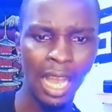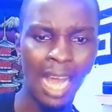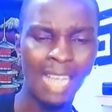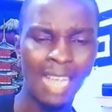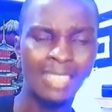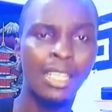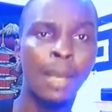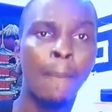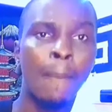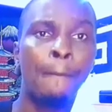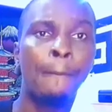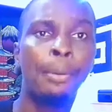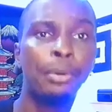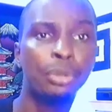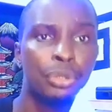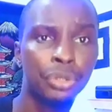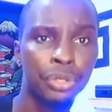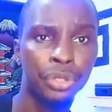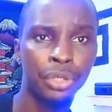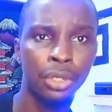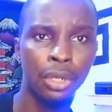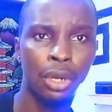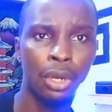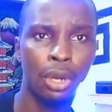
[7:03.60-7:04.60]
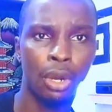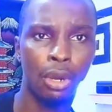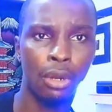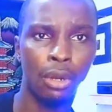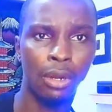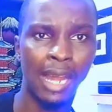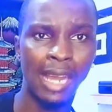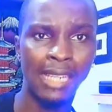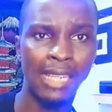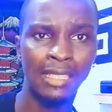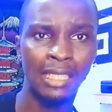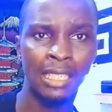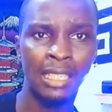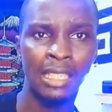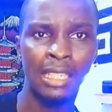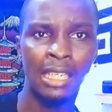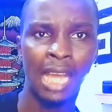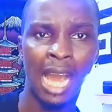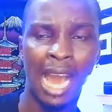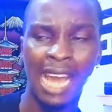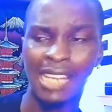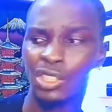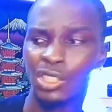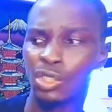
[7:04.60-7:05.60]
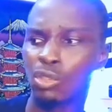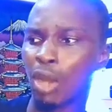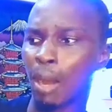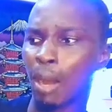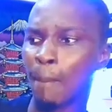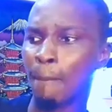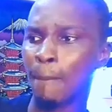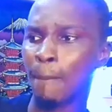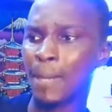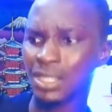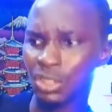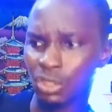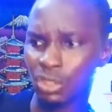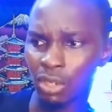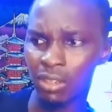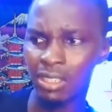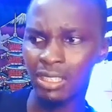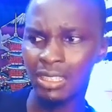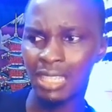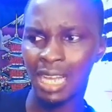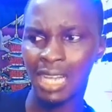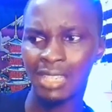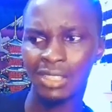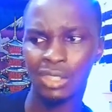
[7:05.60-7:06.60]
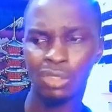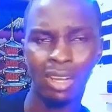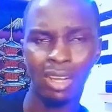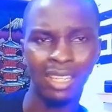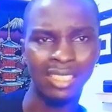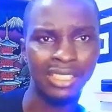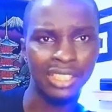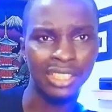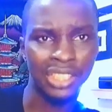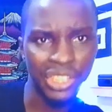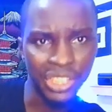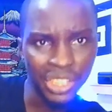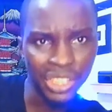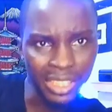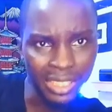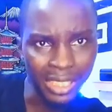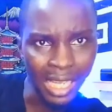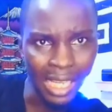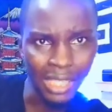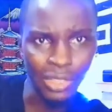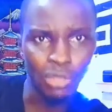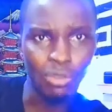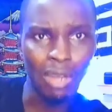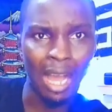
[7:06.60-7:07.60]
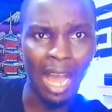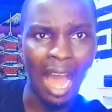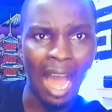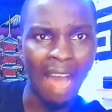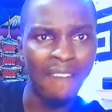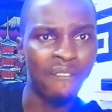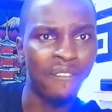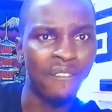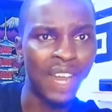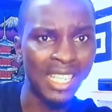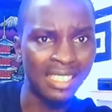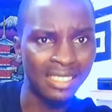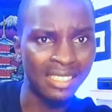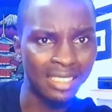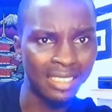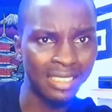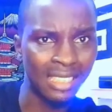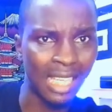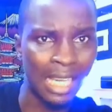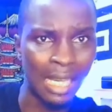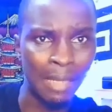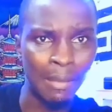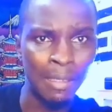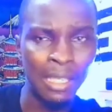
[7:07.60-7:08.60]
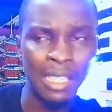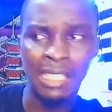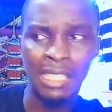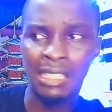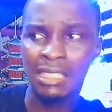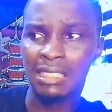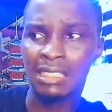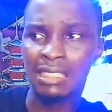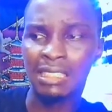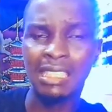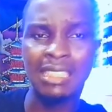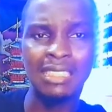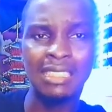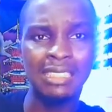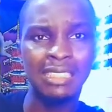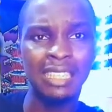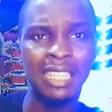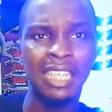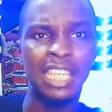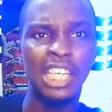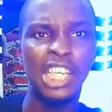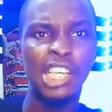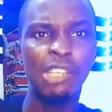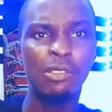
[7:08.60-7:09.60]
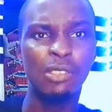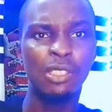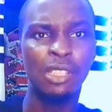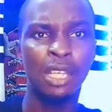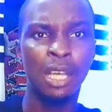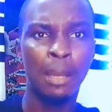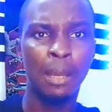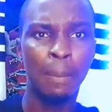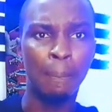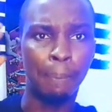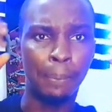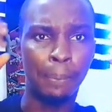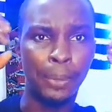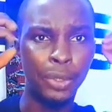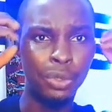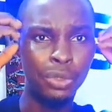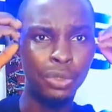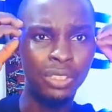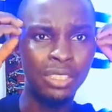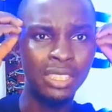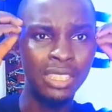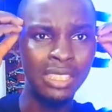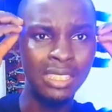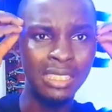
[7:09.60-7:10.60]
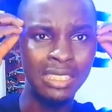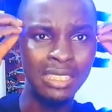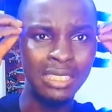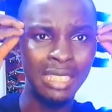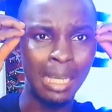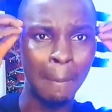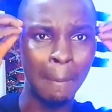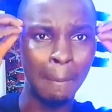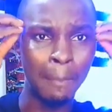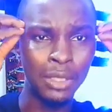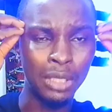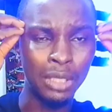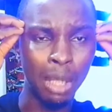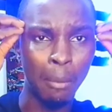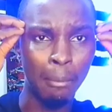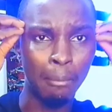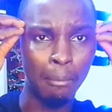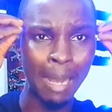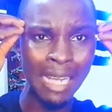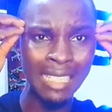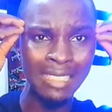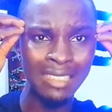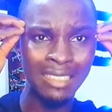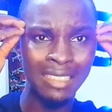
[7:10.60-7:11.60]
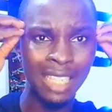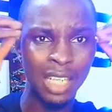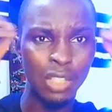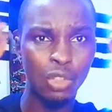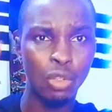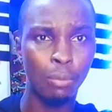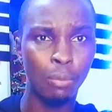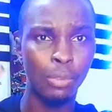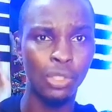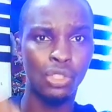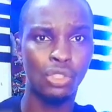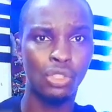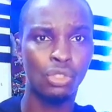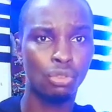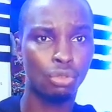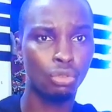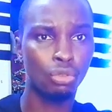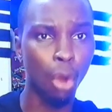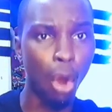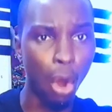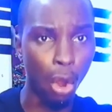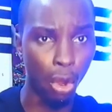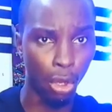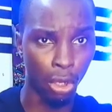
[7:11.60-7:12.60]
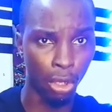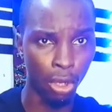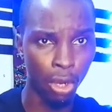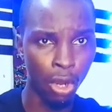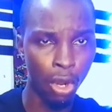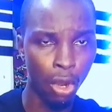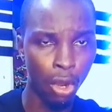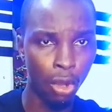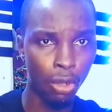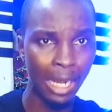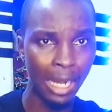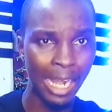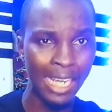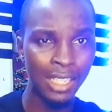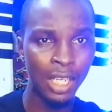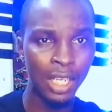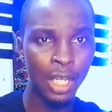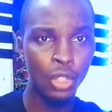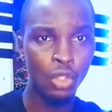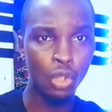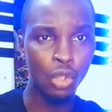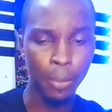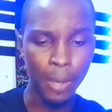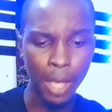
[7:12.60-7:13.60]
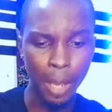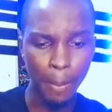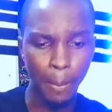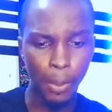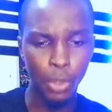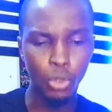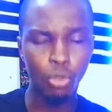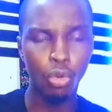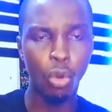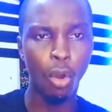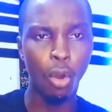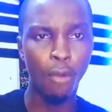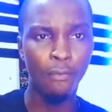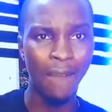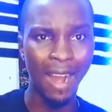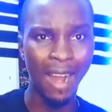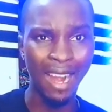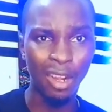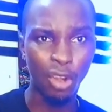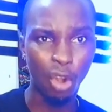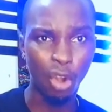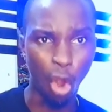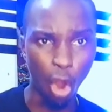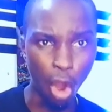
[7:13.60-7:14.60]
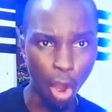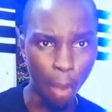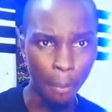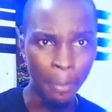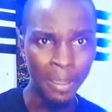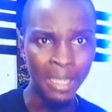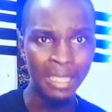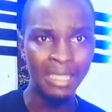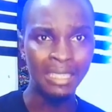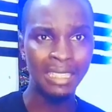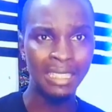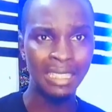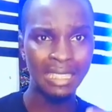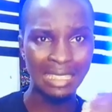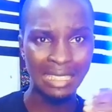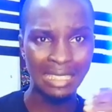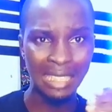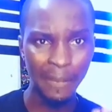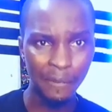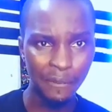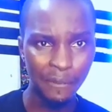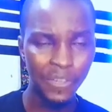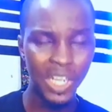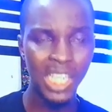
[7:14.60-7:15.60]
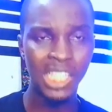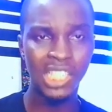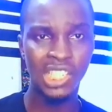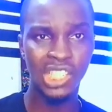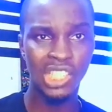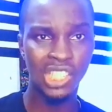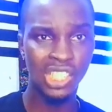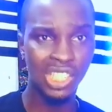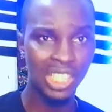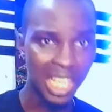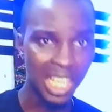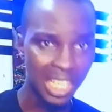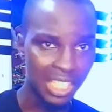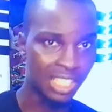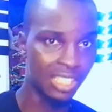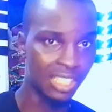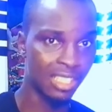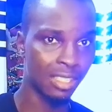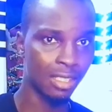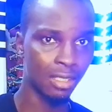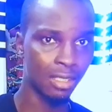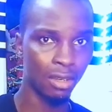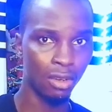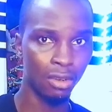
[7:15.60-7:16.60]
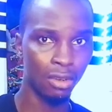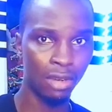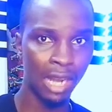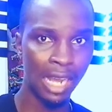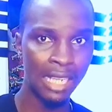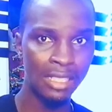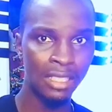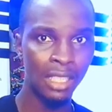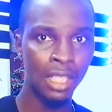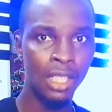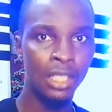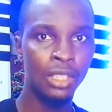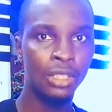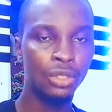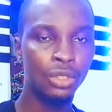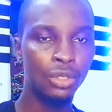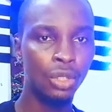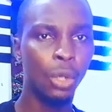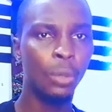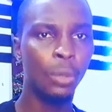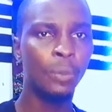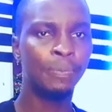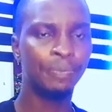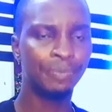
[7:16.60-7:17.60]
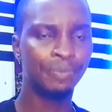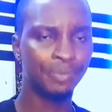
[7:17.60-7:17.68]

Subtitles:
a push, all right. As you are mentoring them, as you are teaching them, as you are advising them, this thing keeps building them, your mindset to be strong, all right, to be able to overcome different stages, all right. No,